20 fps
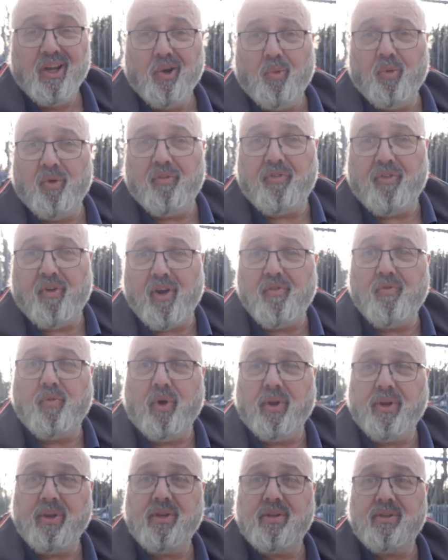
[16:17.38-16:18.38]

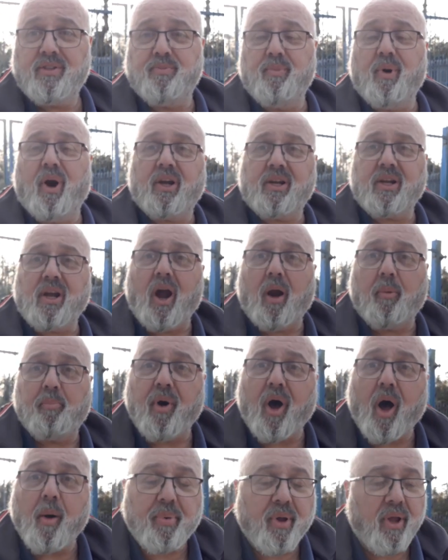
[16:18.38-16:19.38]
151 Smart Car
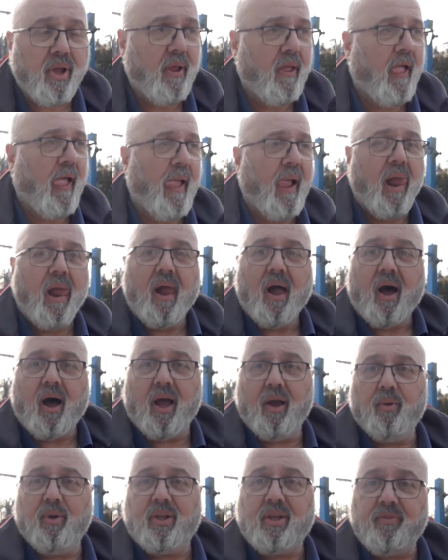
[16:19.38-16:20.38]
Pop.
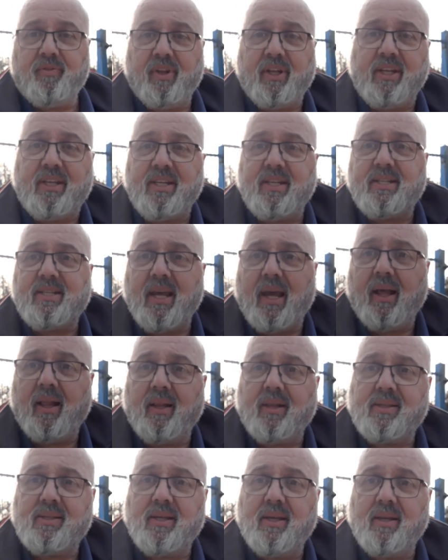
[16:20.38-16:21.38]
I will give you the
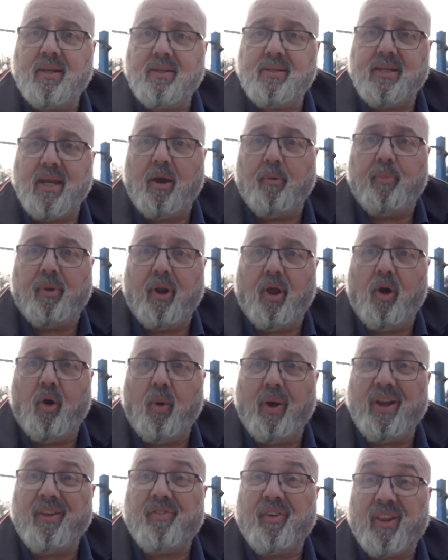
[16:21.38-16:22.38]
details down
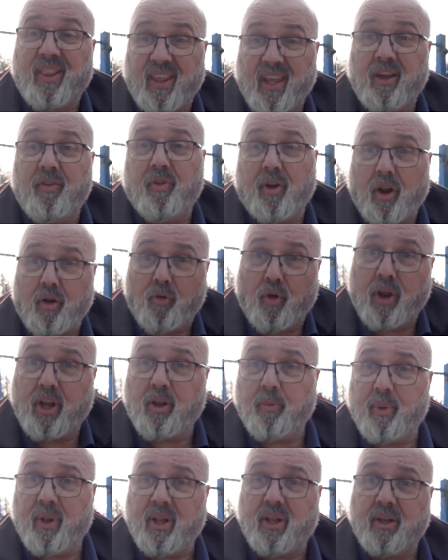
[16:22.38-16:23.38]
below, and if I think of it, I'll write
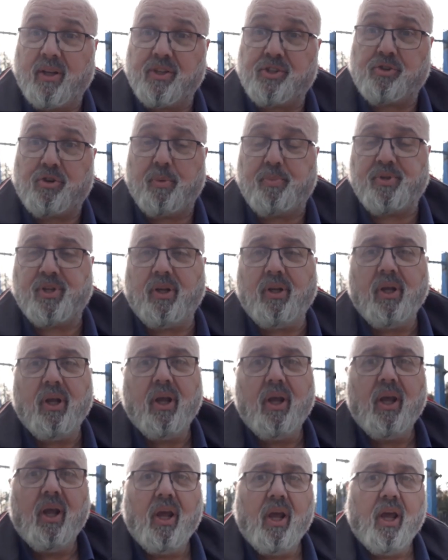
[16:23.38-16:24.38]
them in the description
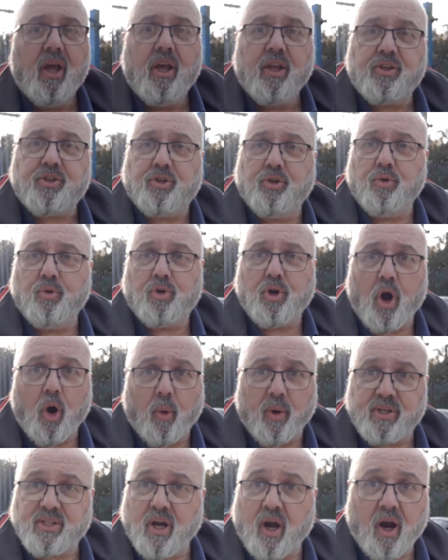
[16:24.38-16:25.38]
to
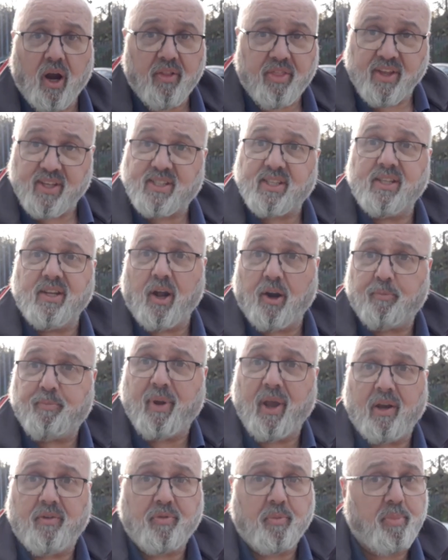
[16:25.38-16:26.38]
Coatar. This is not a
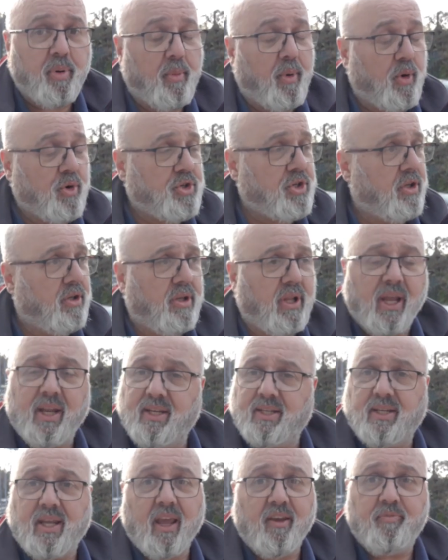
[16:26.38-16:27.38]
paid for promotion.
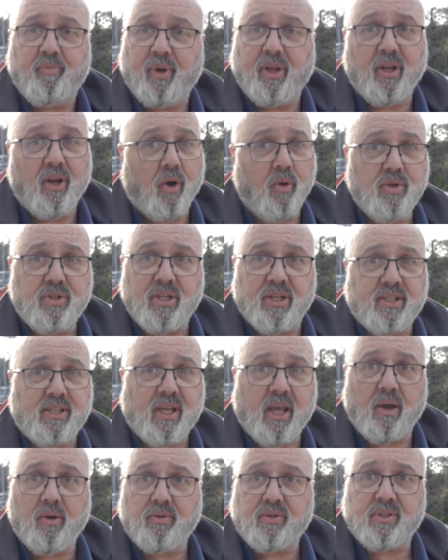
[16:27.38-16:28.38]
They gave me no
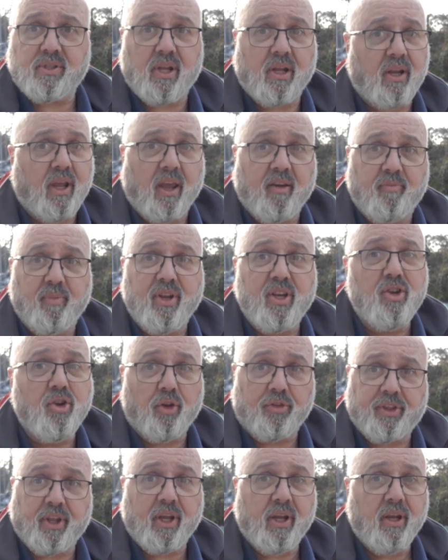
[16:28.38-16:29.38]
discounts. They gave me
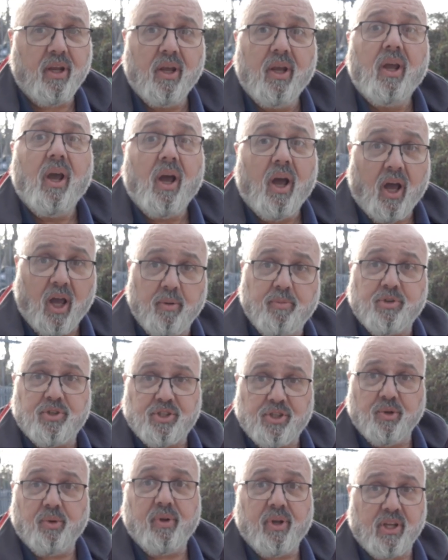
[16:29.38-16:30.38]
nothing. I'm
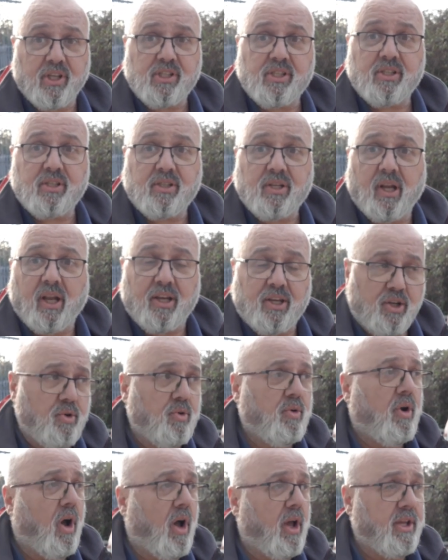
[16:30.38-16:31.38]
just doing this to let
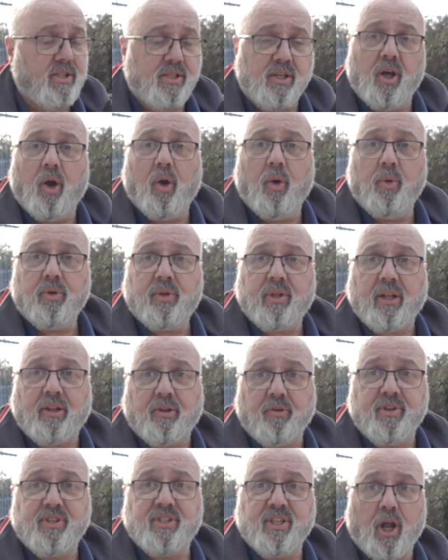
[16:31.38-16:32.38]
you guys know that
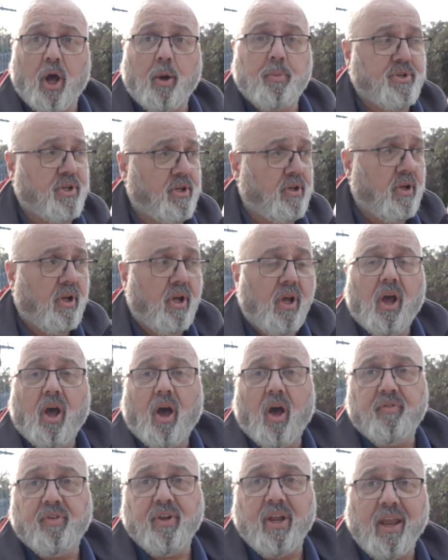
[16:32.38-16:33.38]
there is an option
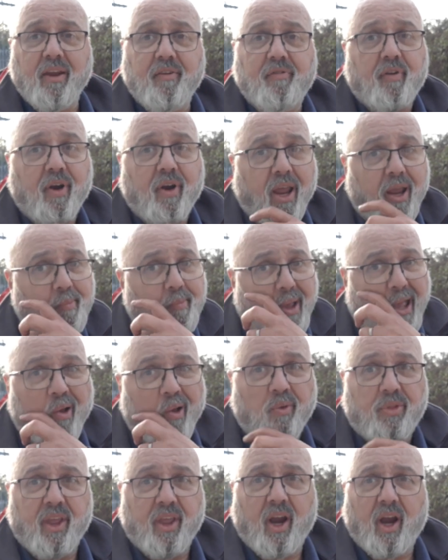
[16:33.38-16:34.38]
of an A-frame
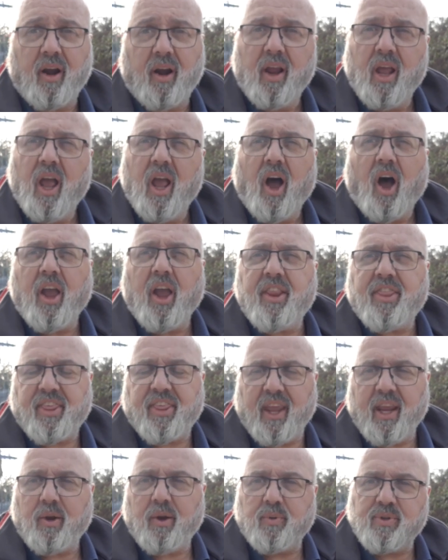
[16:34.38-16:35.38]
out there. I
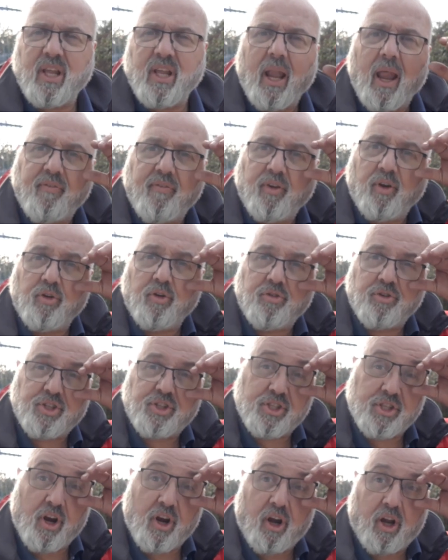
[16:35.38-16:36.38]
think it was 1100
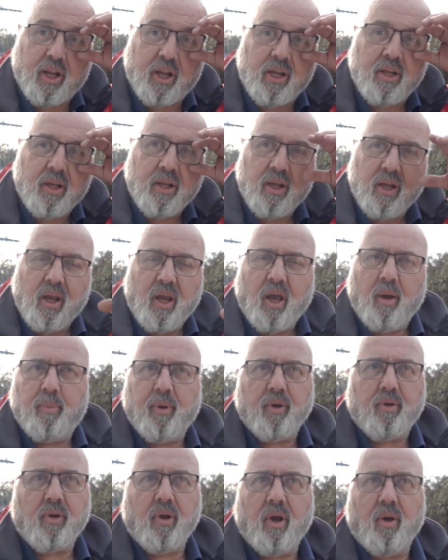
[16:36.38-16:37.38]
sterling,
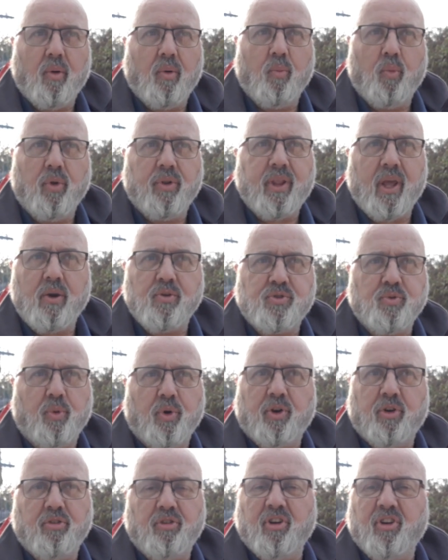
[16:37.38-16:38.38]
about
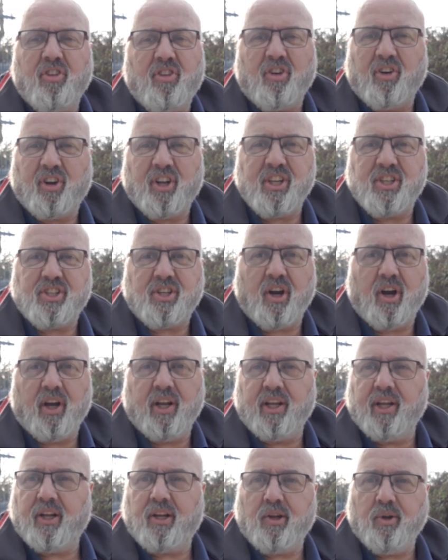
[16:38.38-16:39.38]
1130
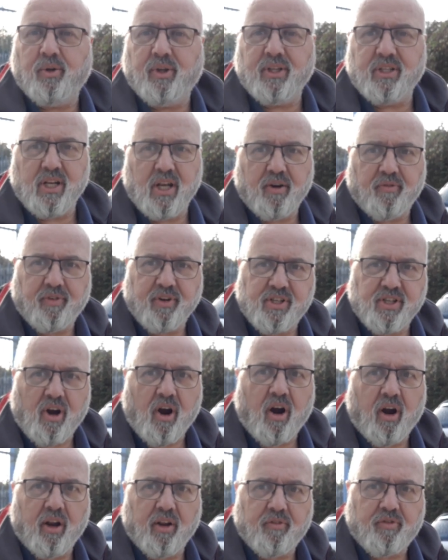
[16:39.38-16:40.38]
sterling, including delivery to
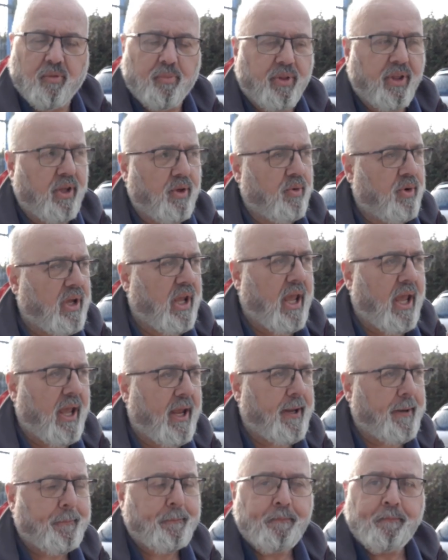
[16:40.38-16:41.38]
Ireland from the
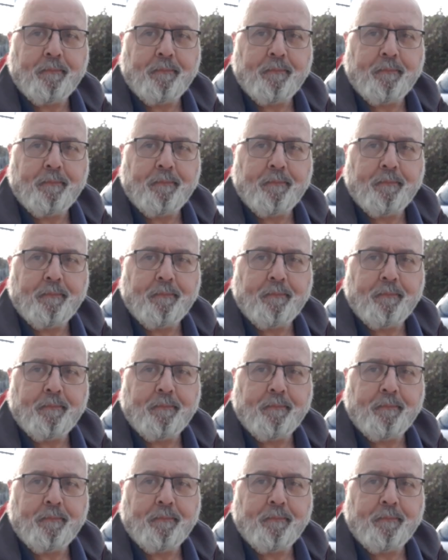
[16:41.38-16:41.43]
UK.